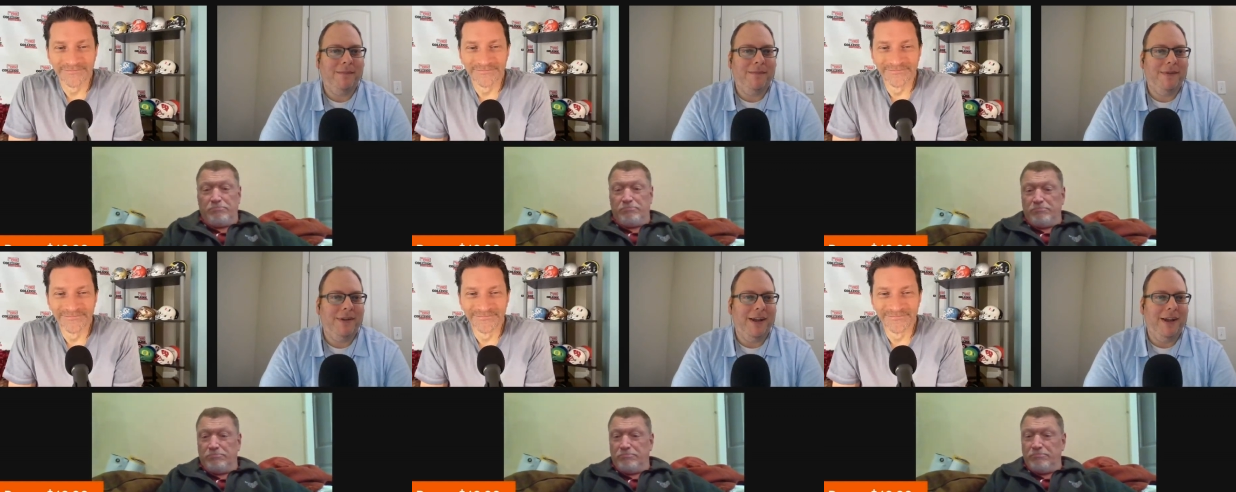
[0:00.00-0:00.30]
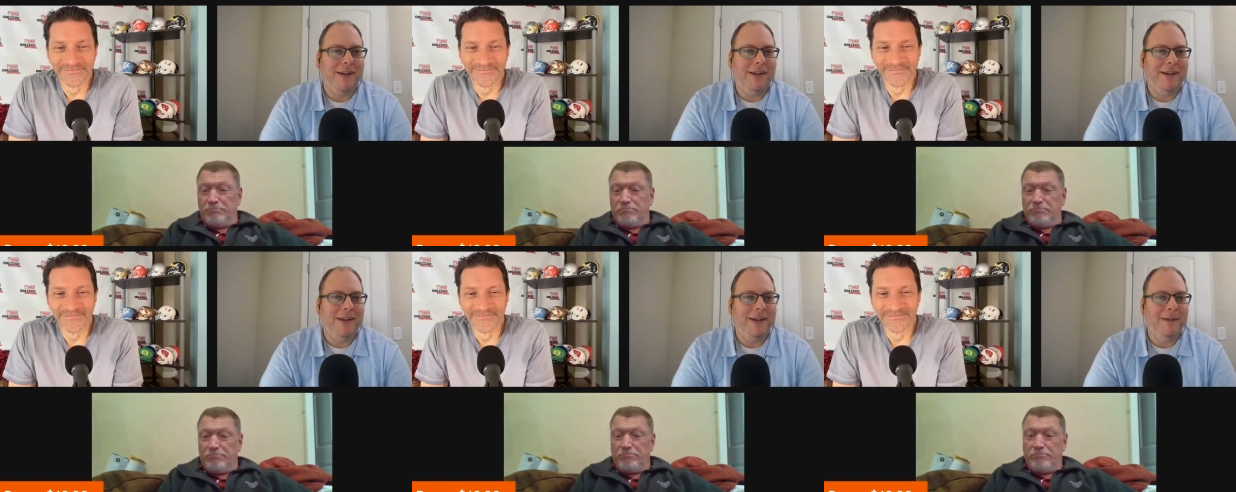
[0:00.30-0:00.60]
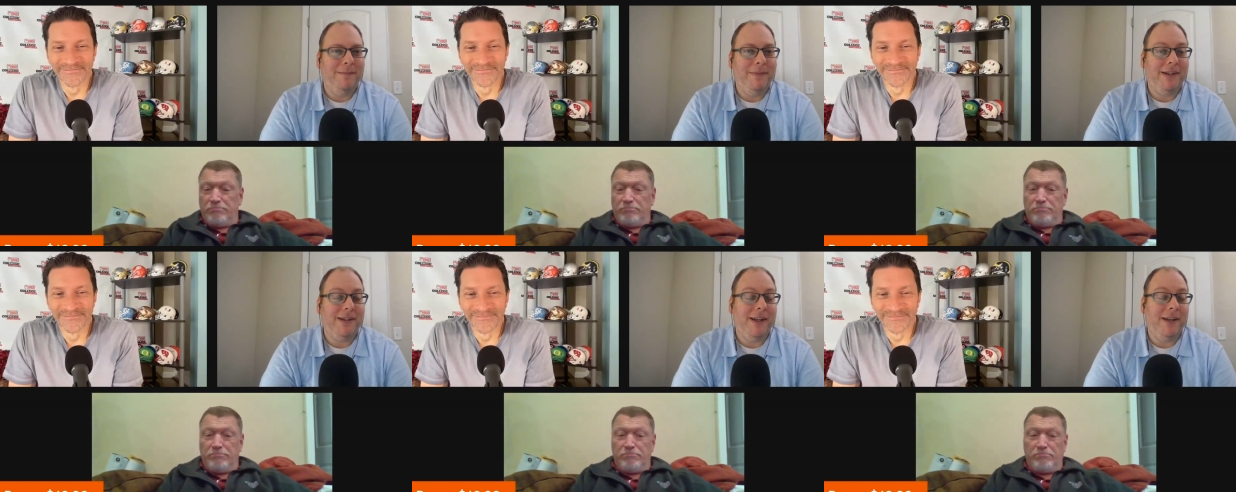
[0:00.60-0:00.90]
Speaker 1: then the
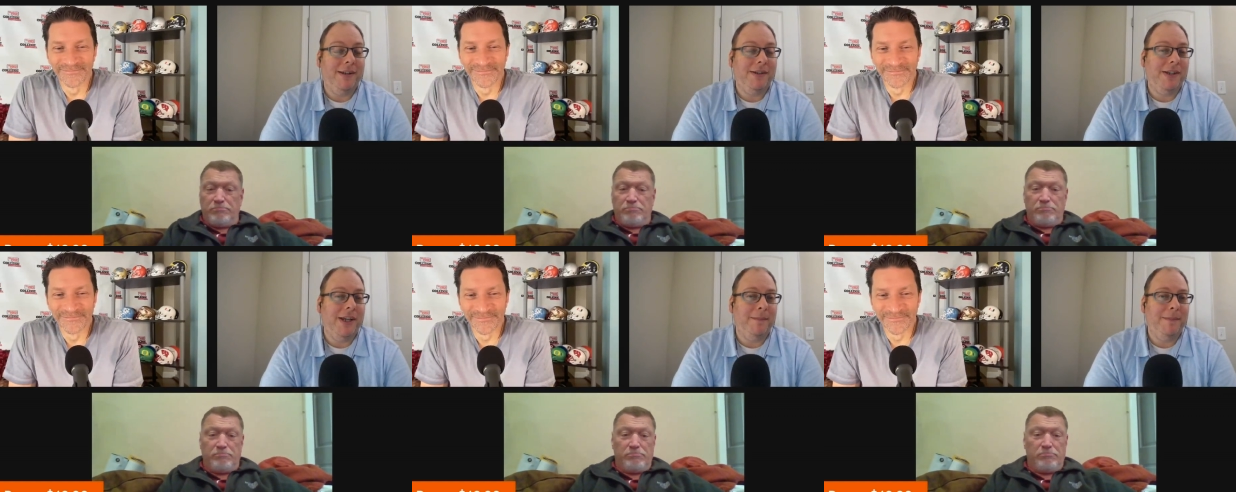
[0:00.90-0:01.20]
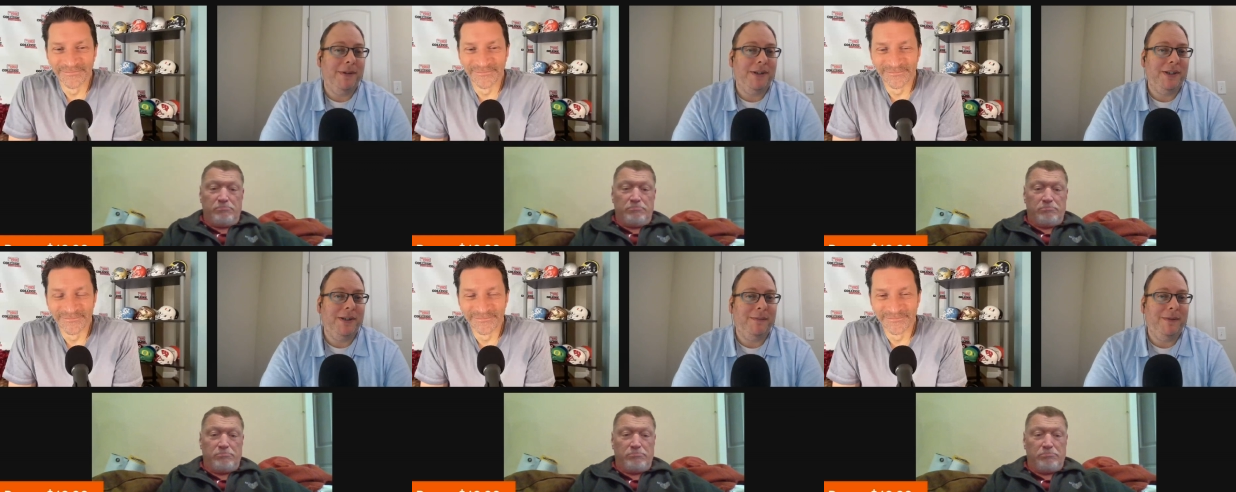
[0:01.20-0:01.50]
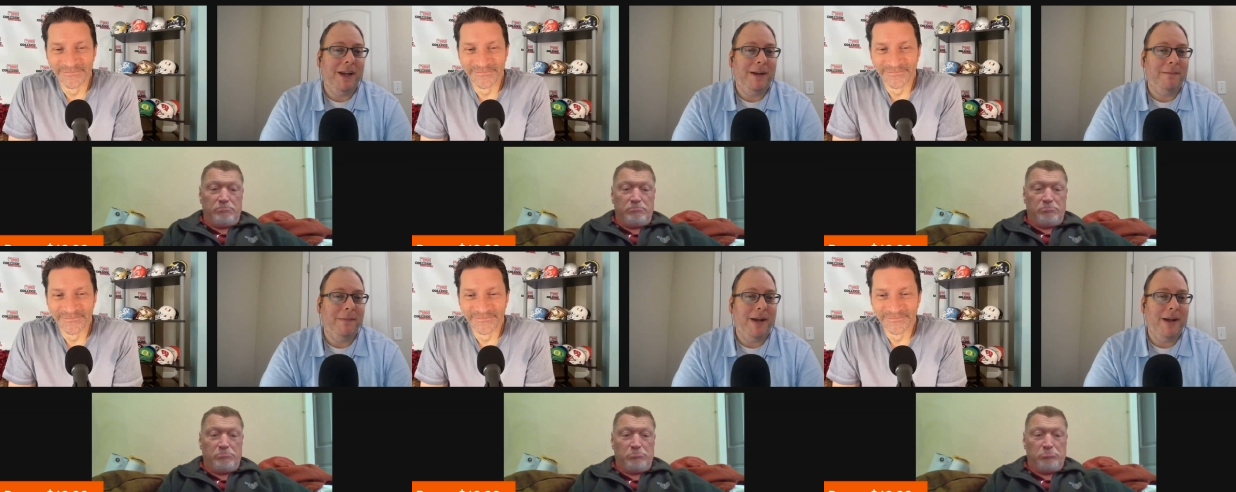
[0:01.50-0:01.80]
Big Ten championship
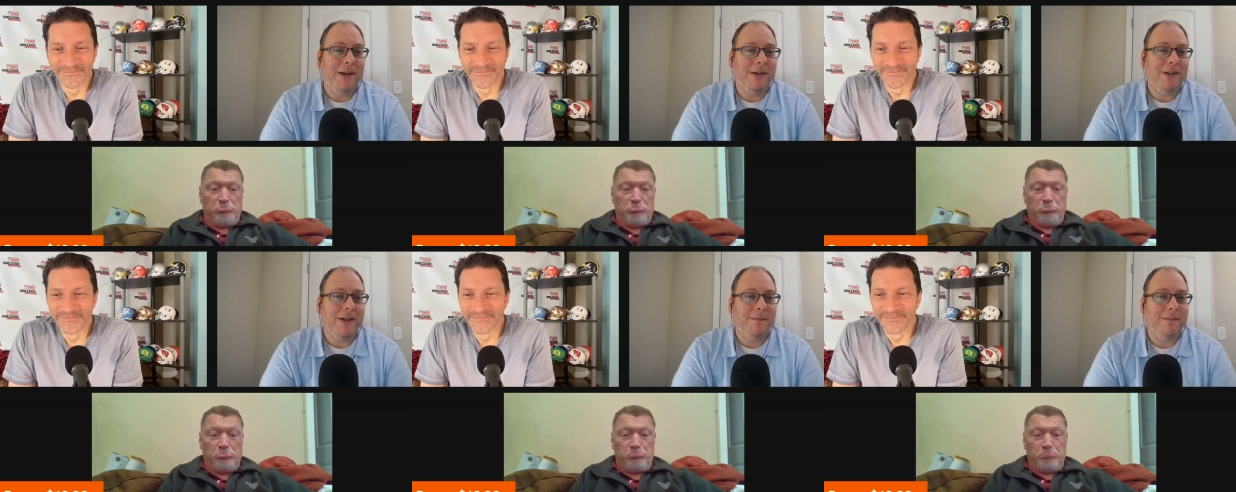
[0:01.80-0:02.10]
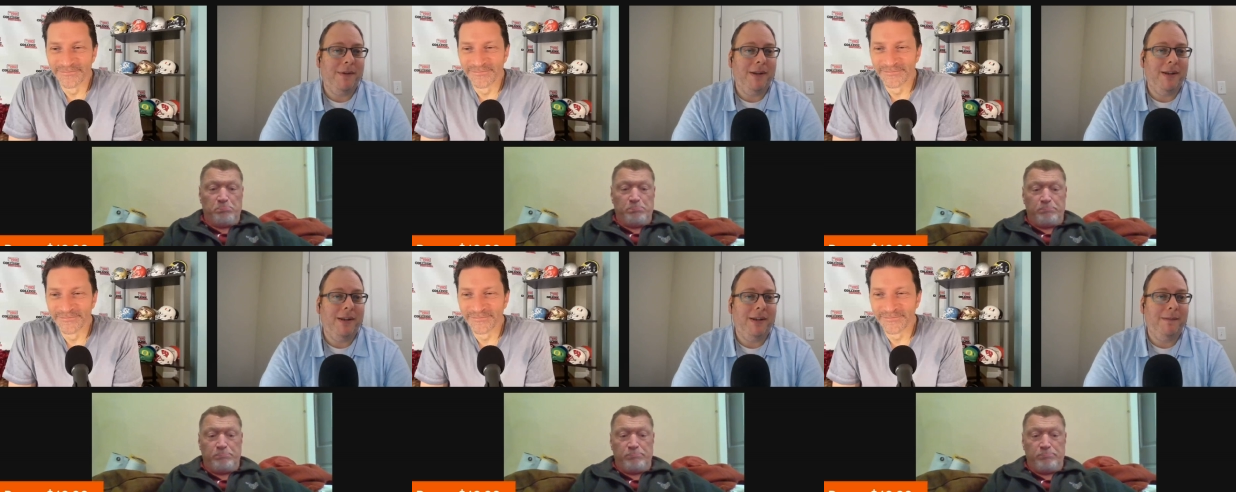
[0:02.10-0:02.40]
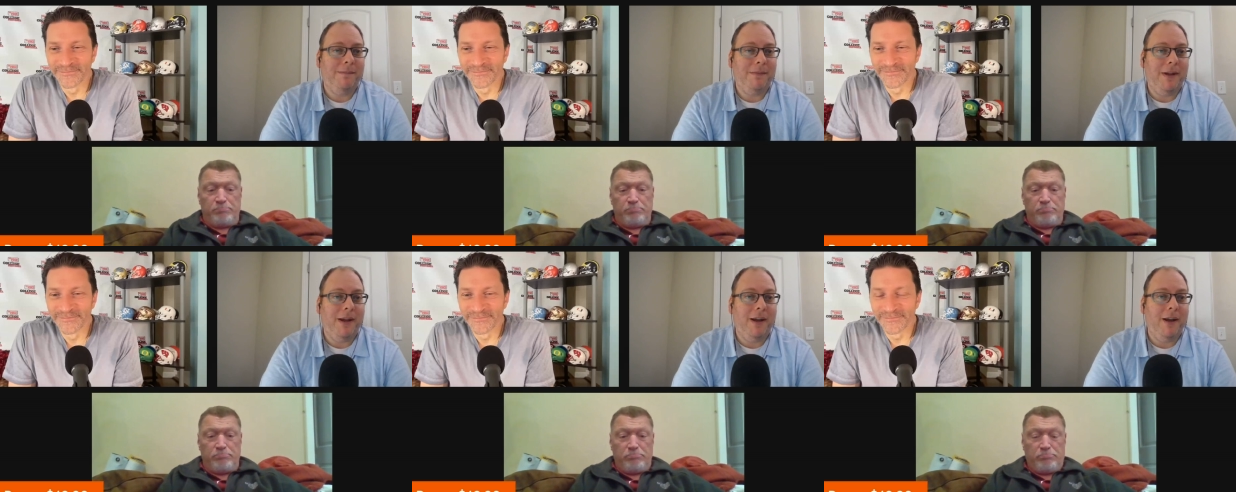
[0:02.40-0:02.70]
game matchup, then the
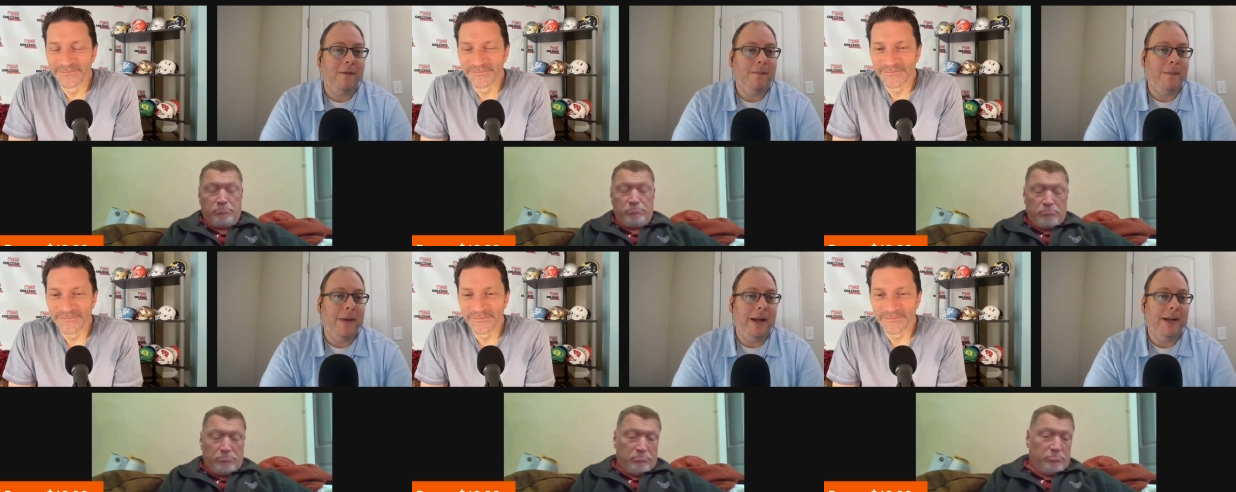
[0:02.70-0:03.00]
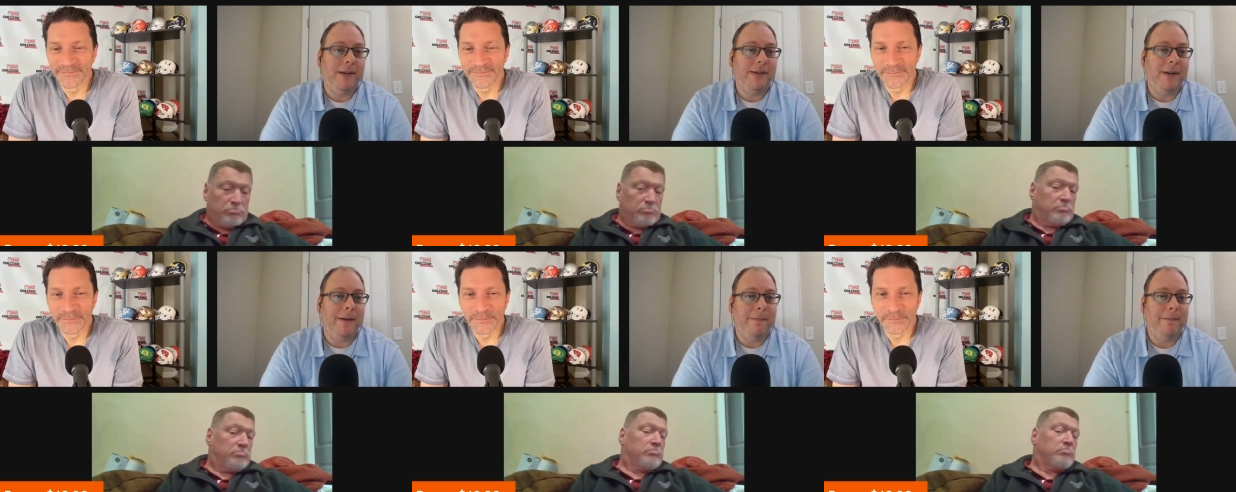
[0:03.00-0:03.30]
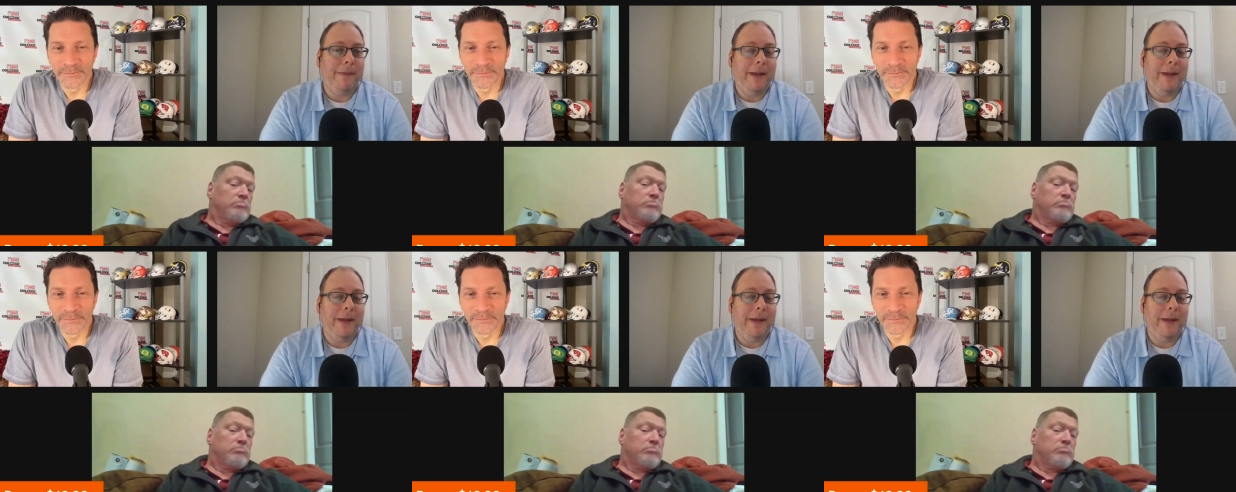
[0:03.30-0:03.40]
playoff matchup.